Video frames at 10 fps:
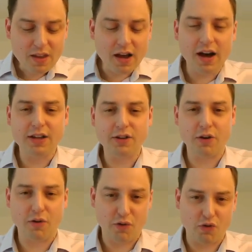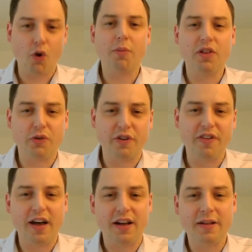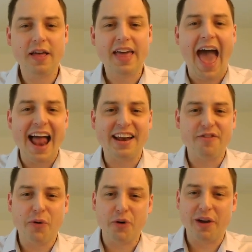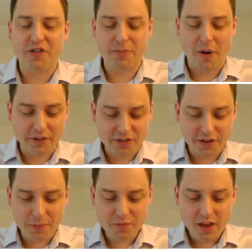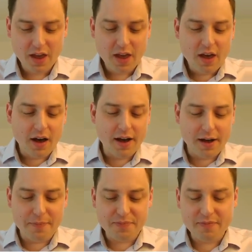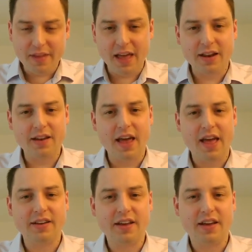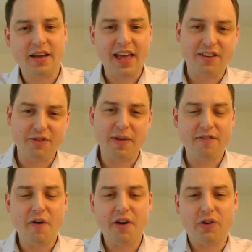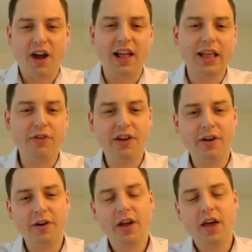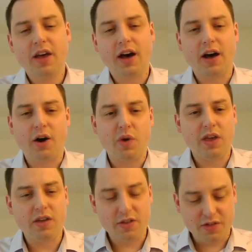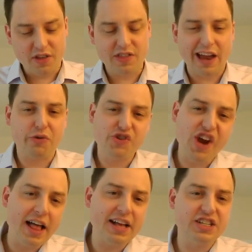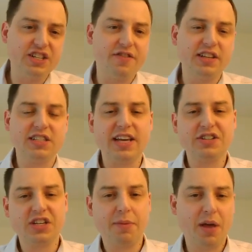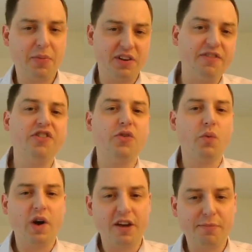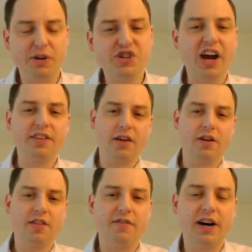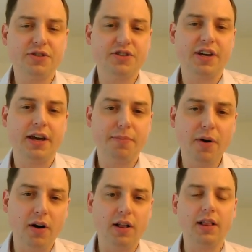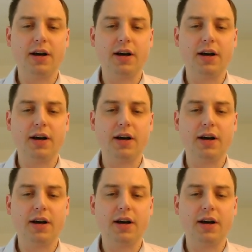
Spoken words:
Or normal sort of additive perturbation models do. Again, just being very sort of high level here, the actual challenge of this is actually coming up with an efficient way of projecting onto the Wasserstein ball